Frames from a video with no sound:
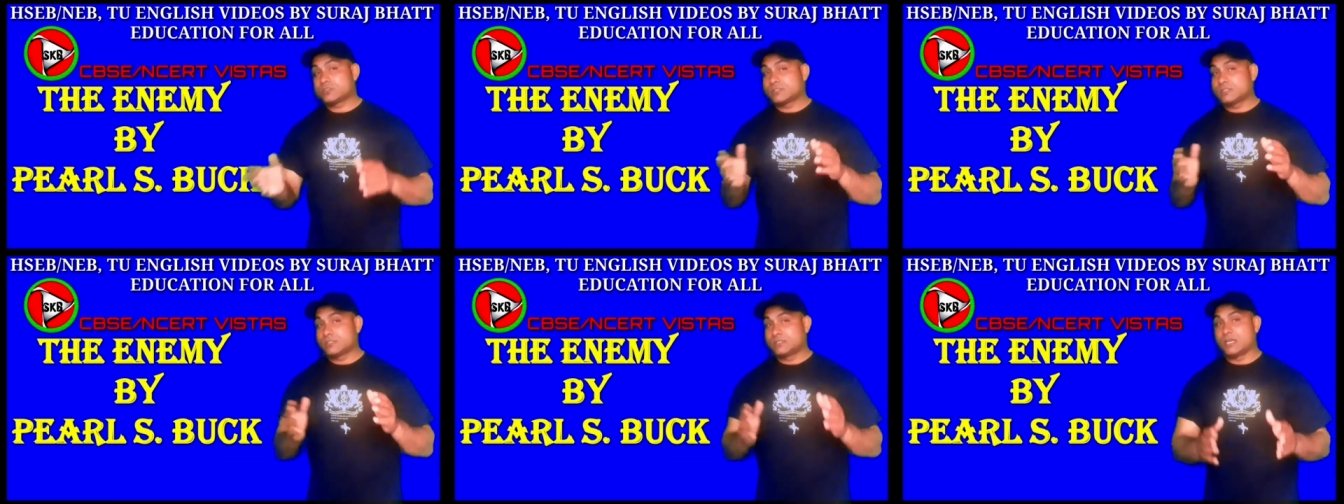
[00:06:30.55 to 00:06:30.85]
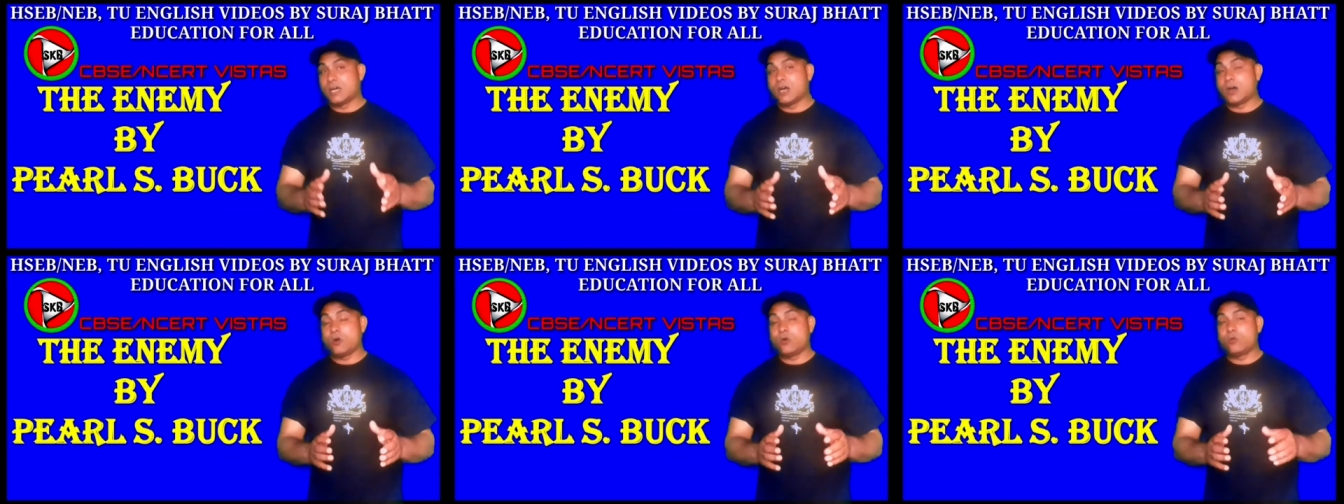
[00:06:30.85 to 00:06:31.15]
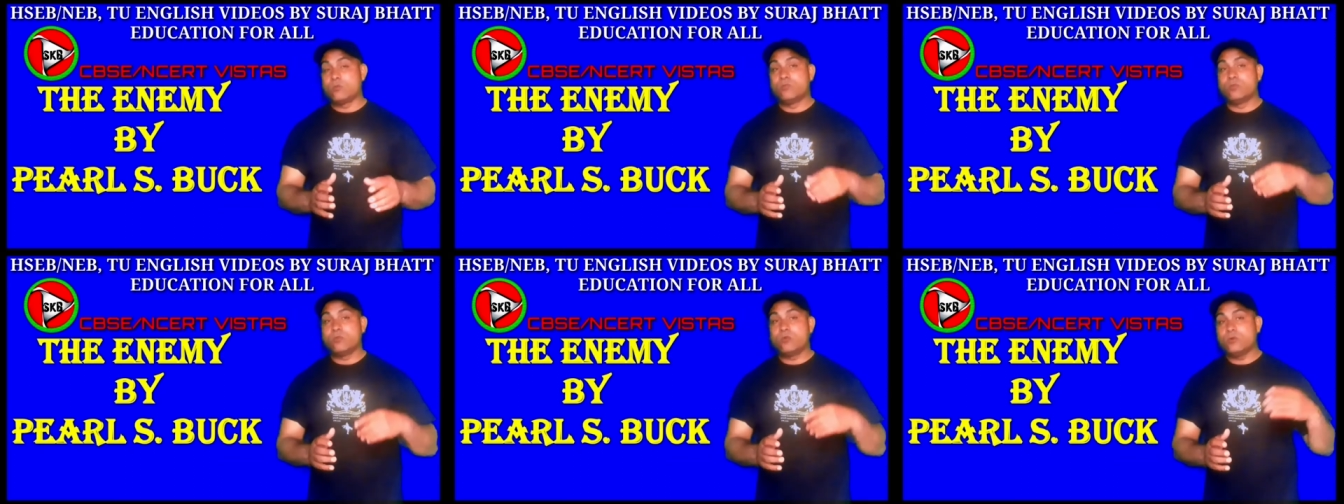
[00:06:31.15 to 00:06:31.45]

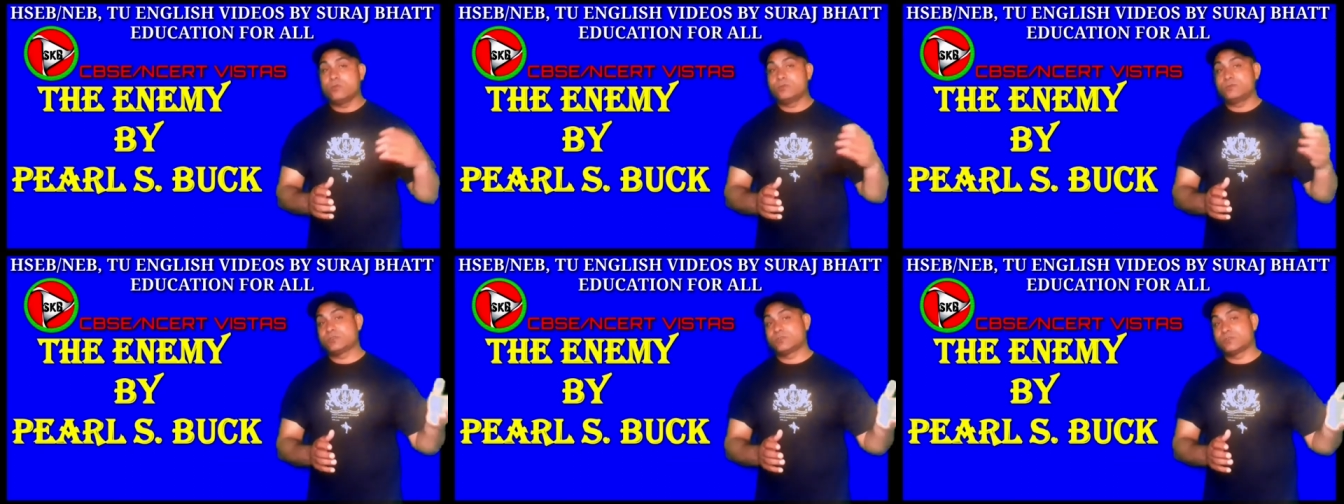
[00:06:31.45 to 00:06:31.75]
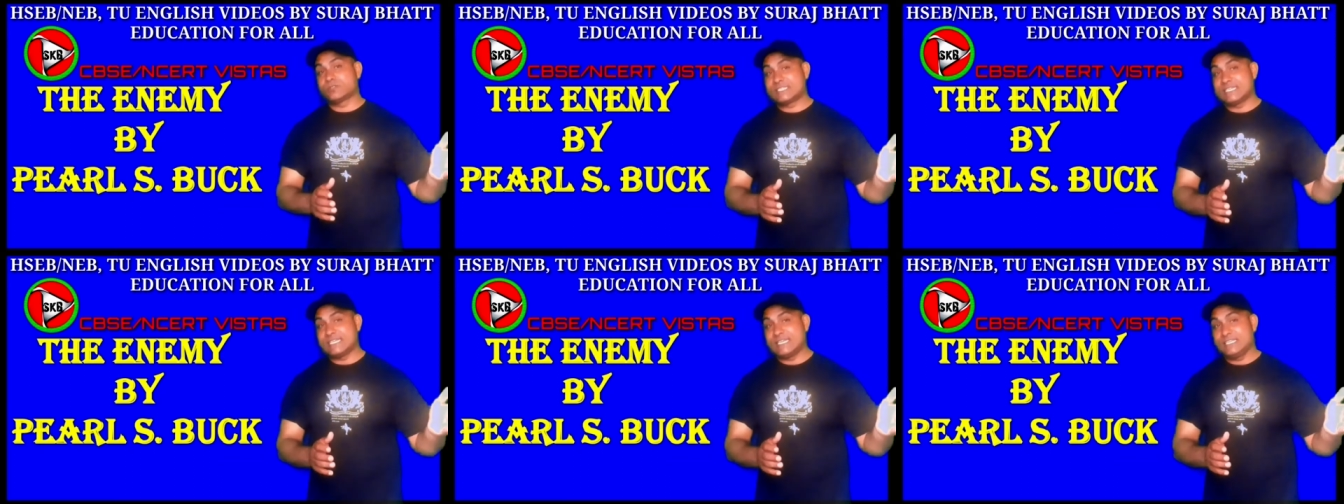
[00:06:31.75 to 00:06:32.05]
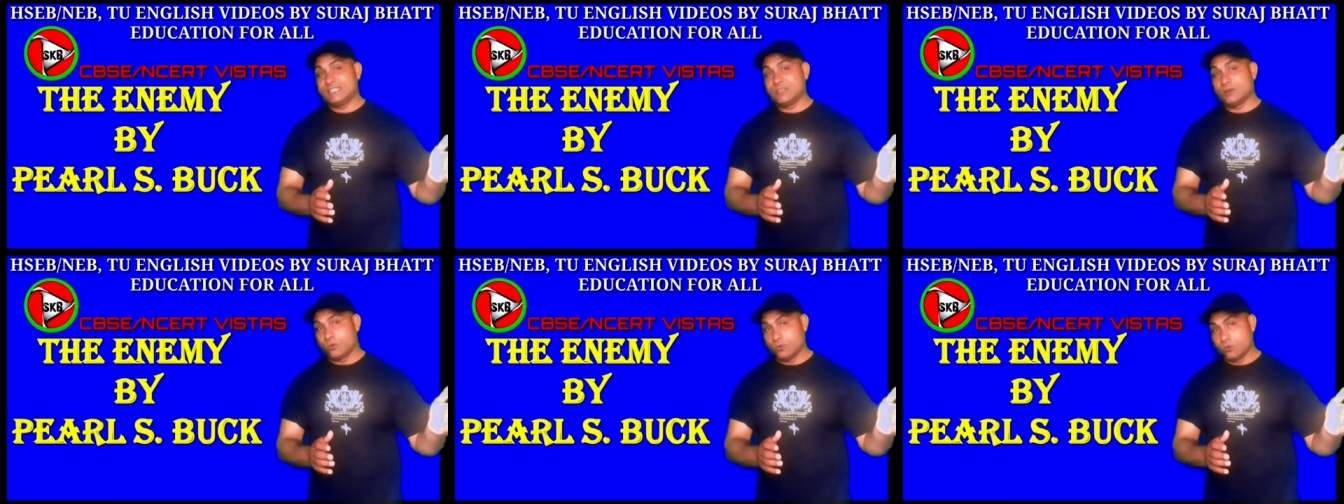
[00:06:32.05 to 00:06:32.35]
Sadao moved to
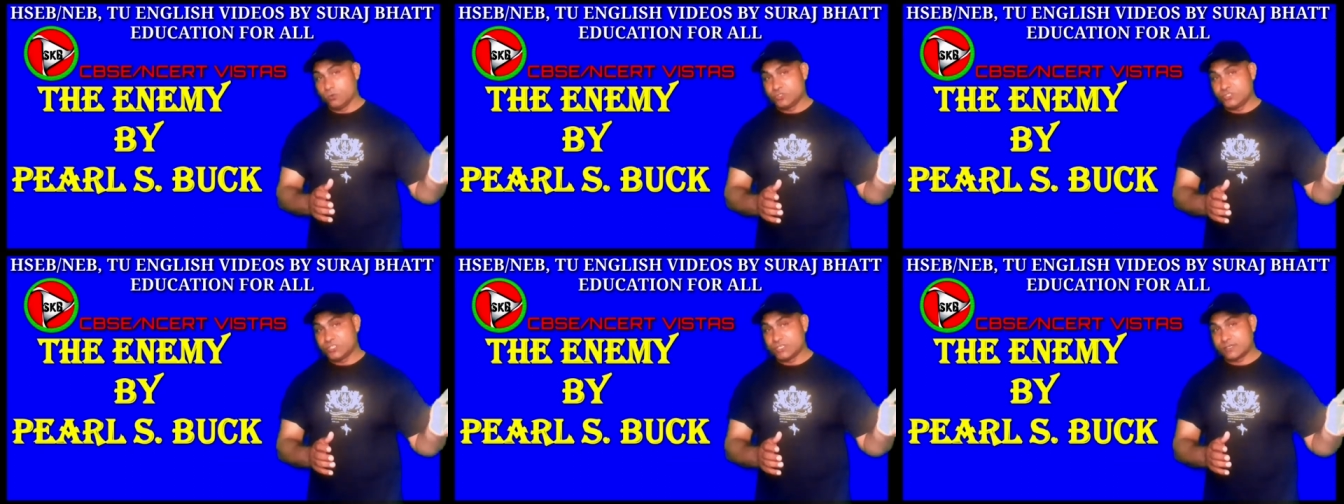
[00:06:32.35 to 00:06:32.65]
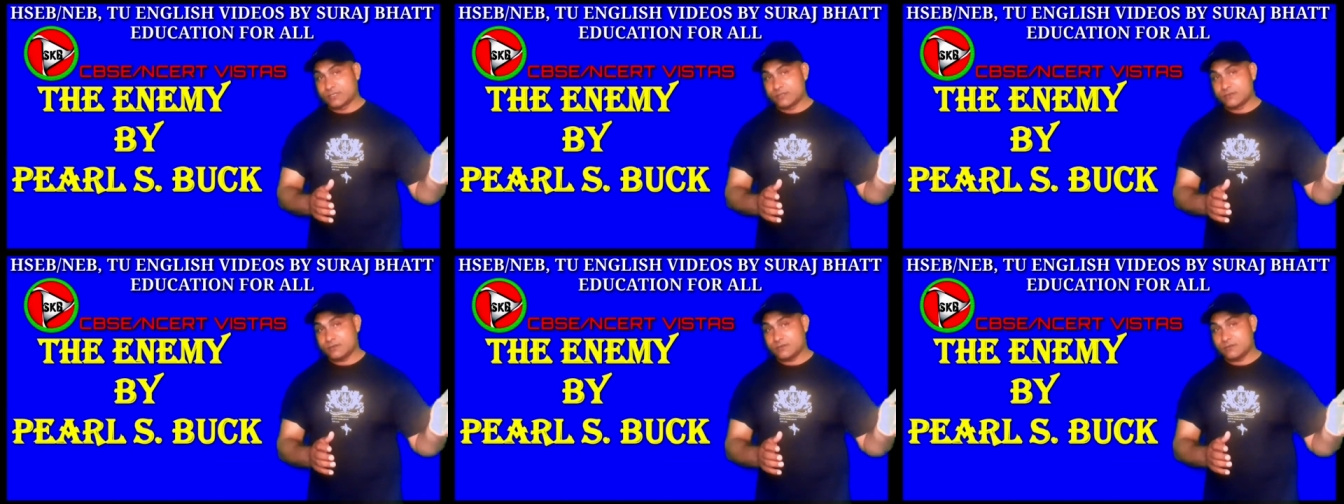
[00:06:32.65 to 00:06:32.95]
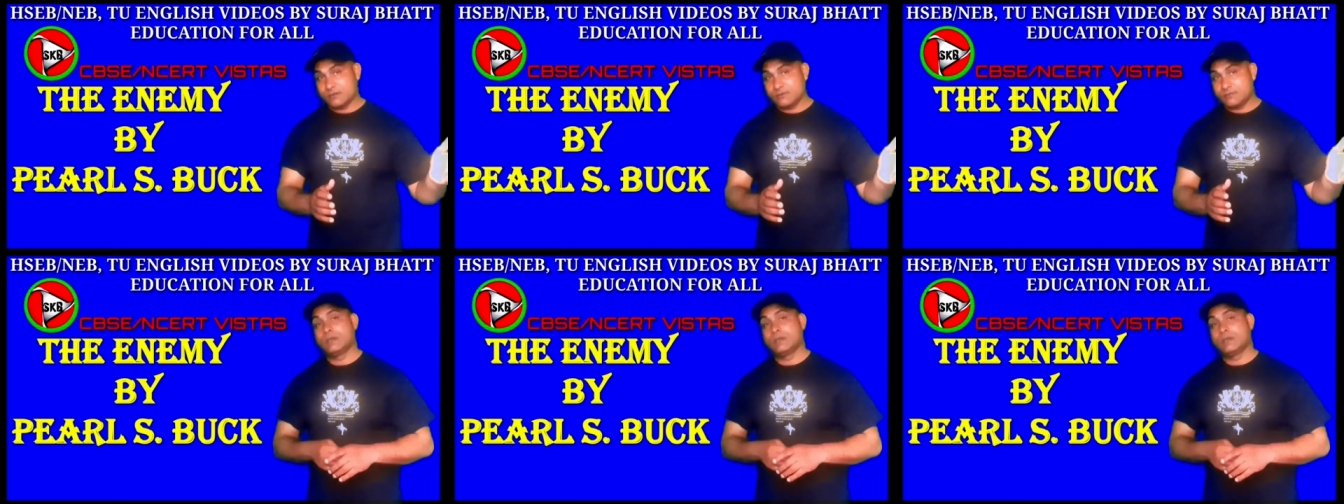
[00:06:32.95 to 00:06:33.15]
see the old general.